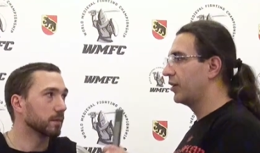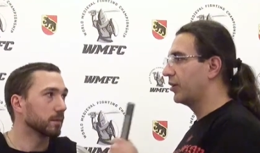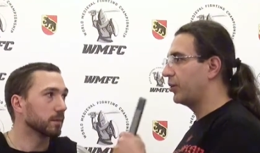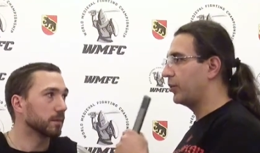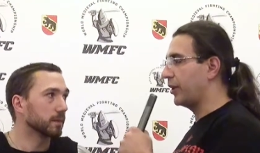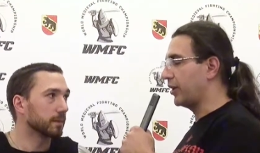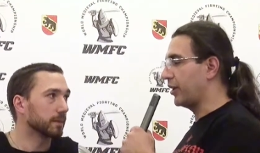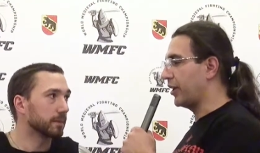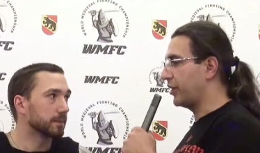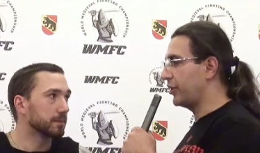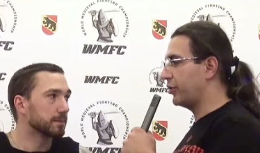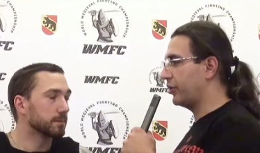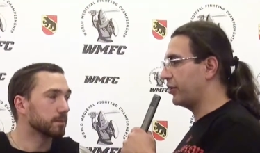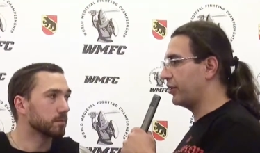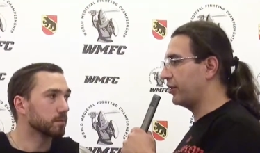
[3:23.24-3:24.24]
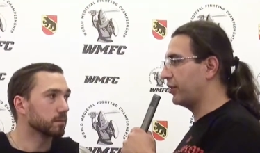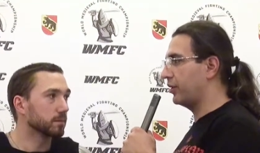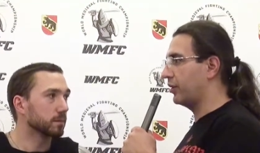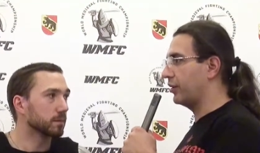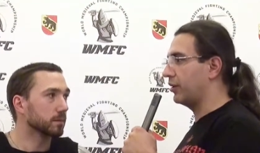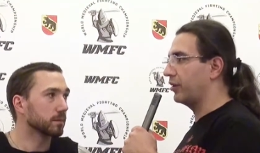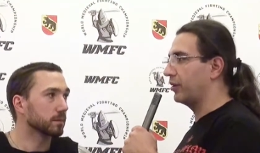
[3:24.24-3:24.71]
Speaker 1: Well, and
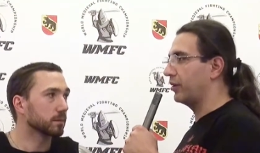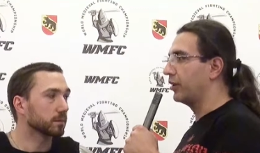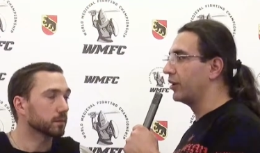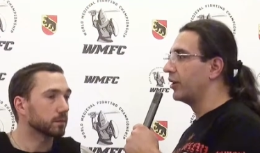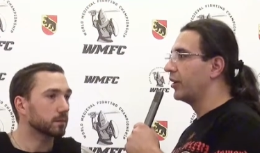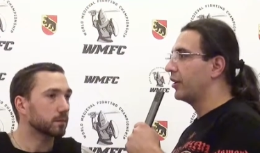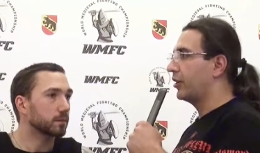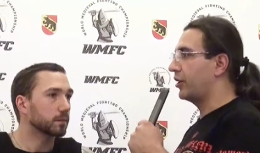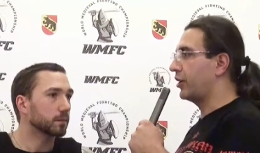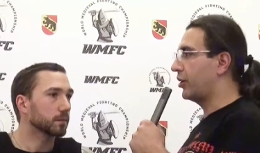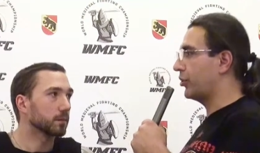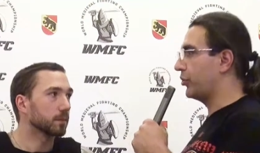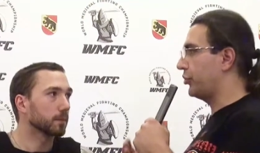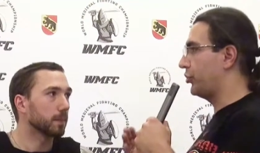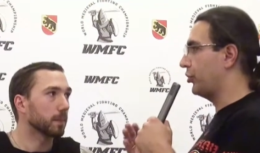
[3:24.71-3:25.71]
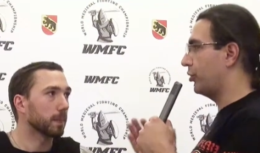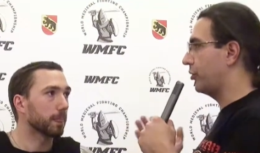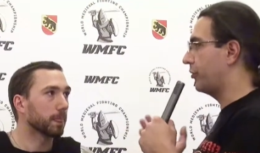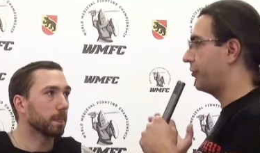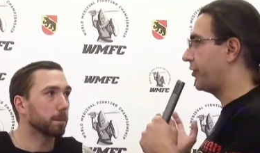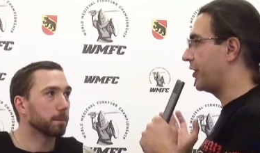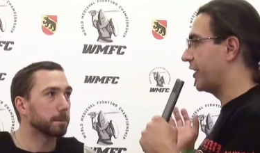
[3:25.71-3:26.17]
uh, how do you
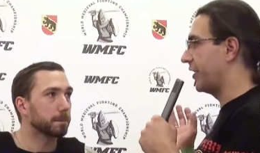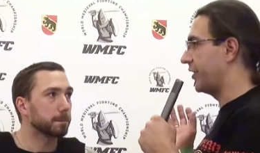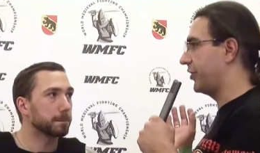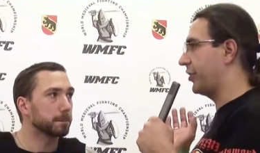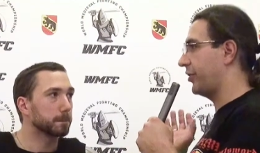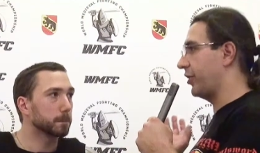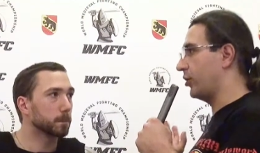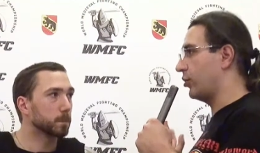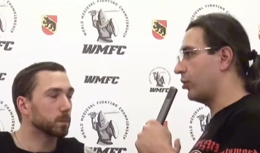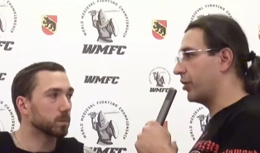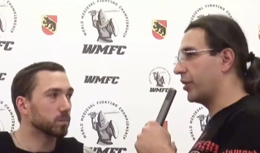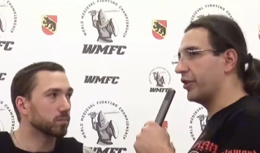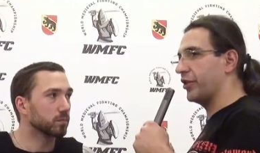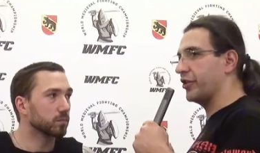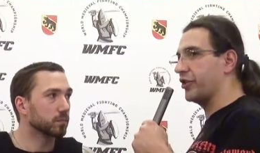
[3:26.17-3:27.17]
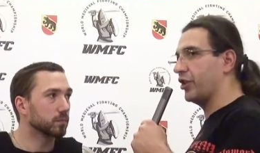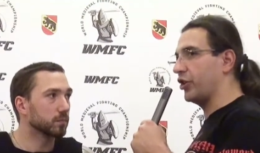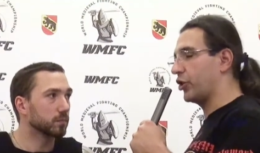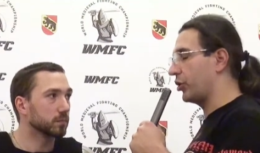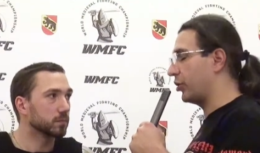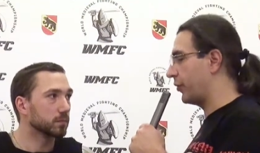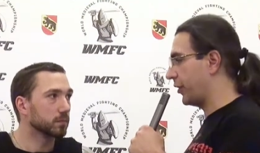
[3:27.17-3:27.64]
find the
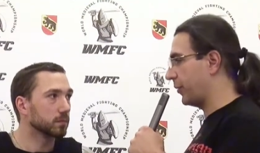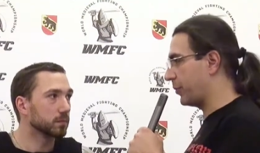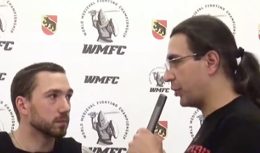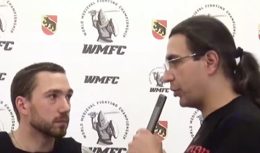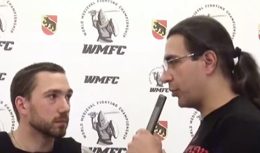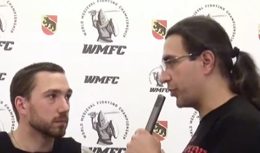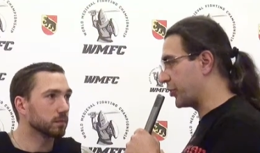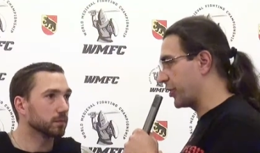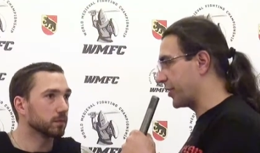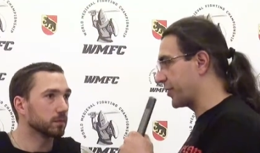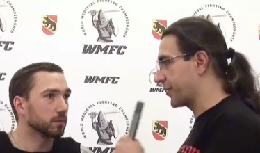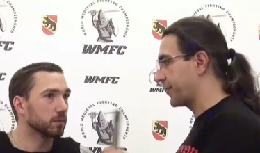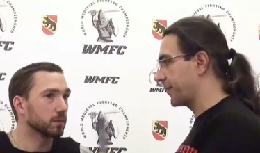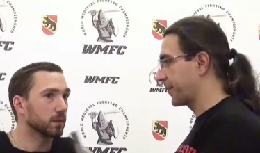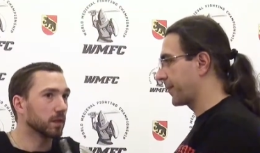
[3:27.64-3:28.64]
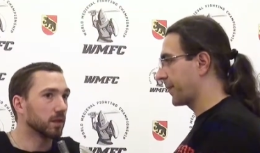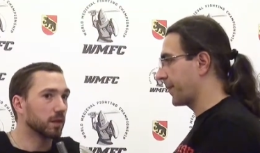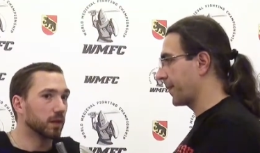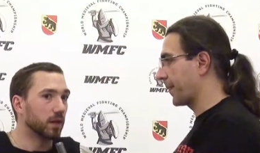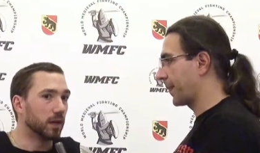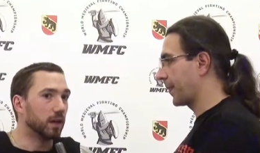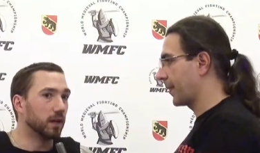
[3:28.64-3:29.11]
organization of the process?
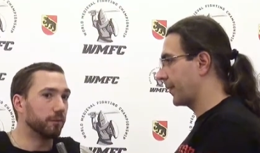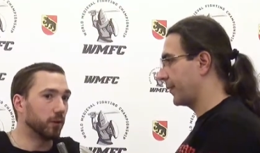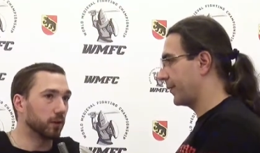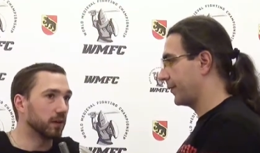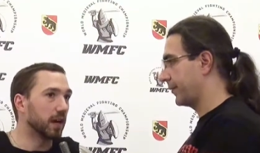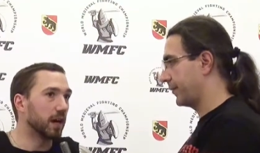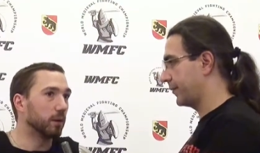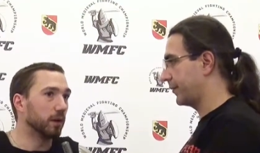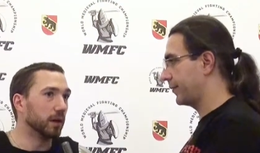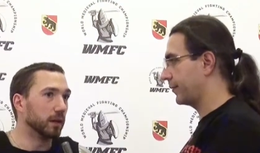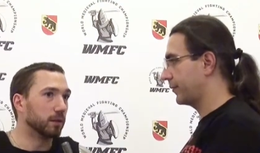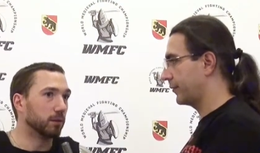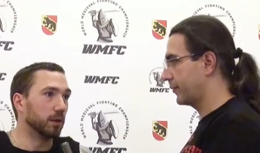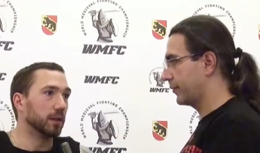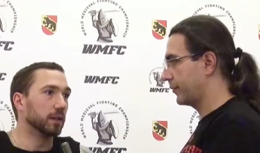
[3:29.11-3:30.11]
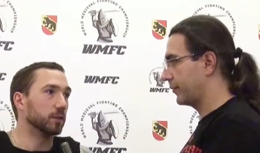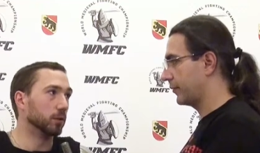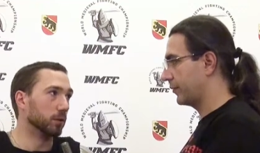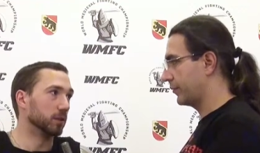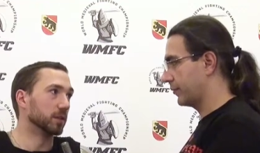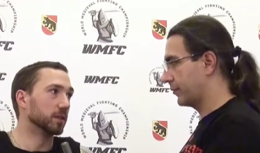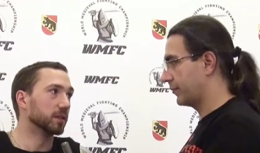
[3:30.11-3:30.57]
Speaker 2: Uh, for now, it's really
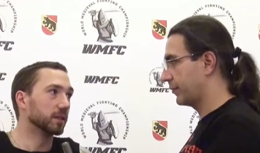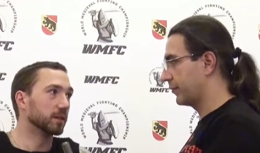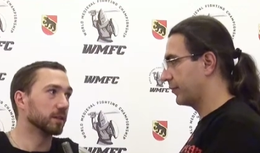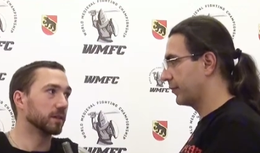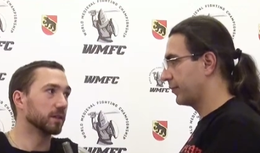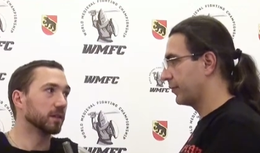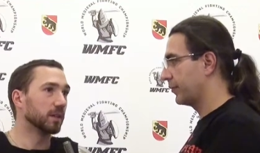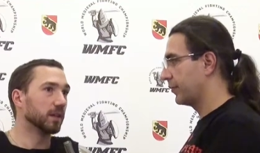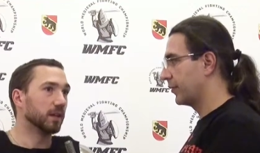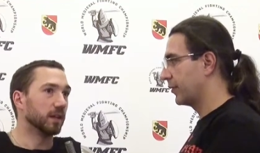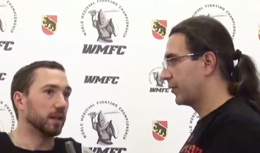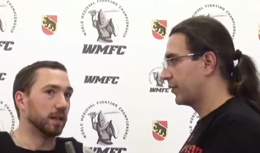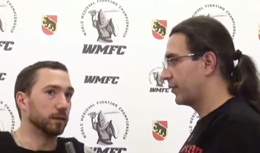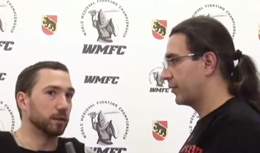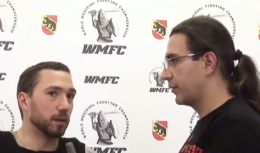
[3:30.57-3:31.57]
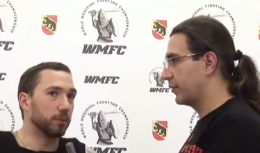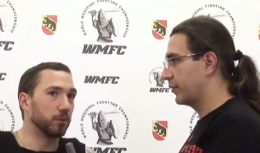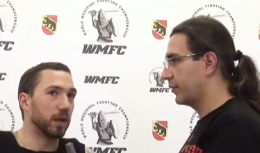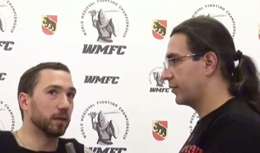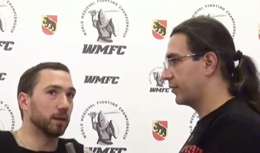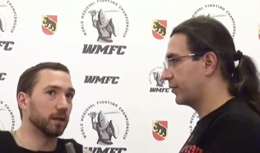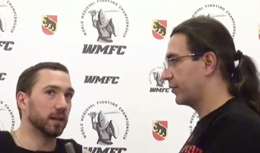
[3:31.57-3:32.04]
good. It's
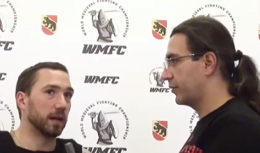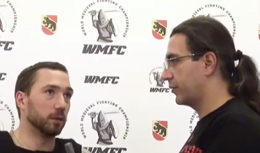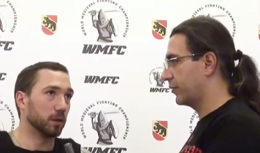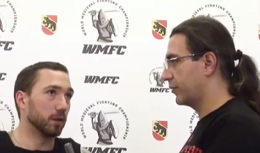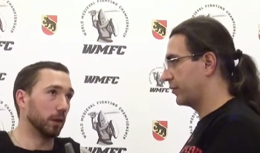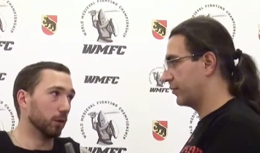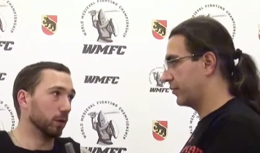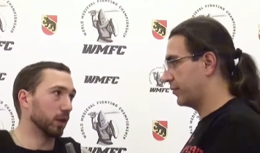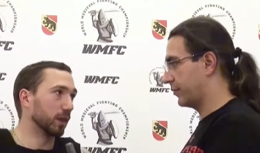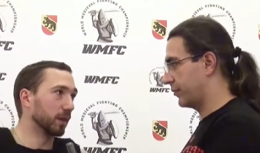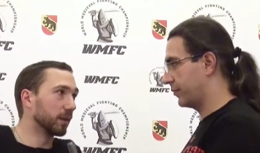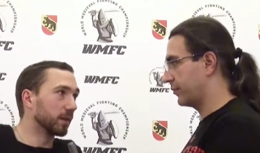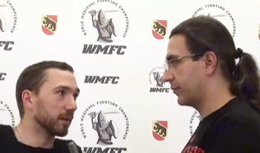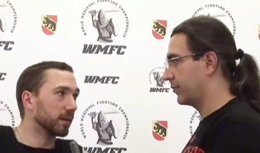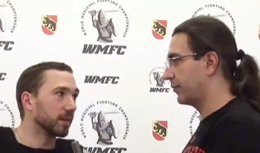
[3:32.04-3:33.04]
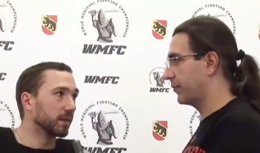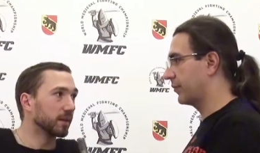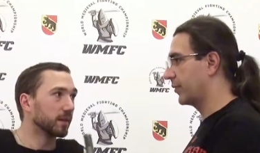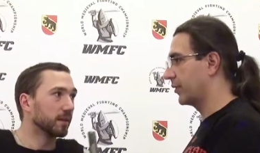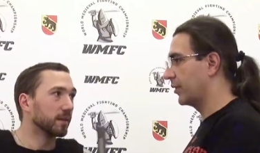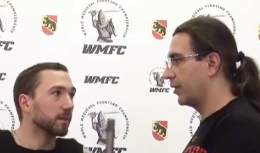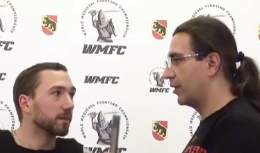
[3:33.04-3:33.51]
impressive how it looks.
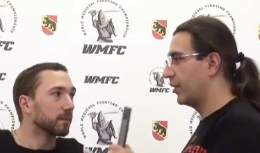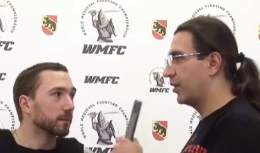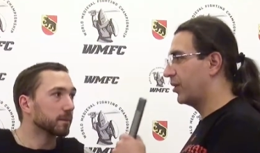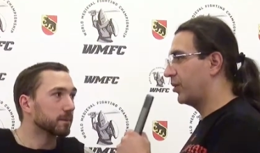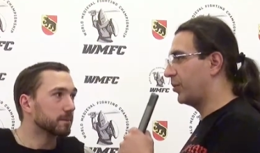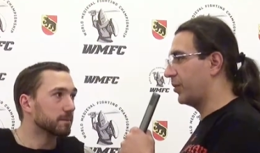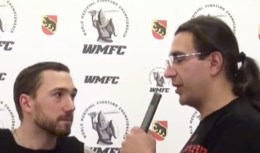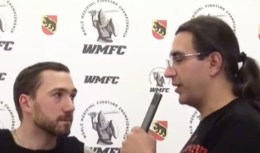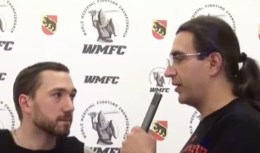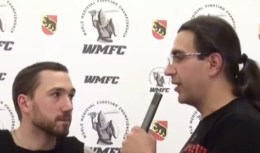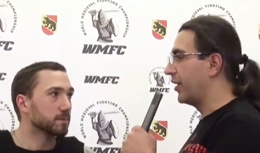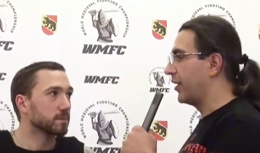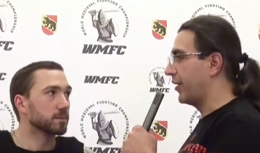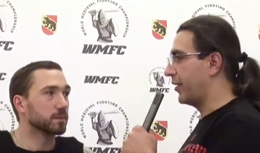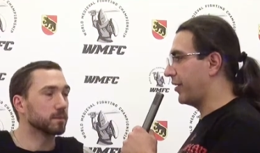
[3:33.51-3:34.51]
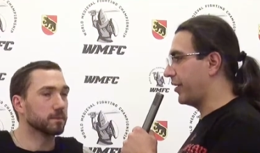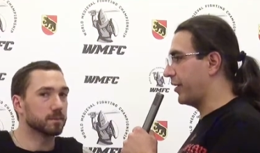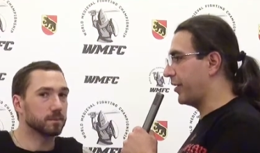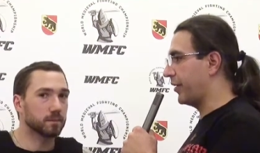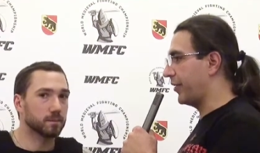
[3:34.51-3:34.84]
Speaker 1: Well, uh,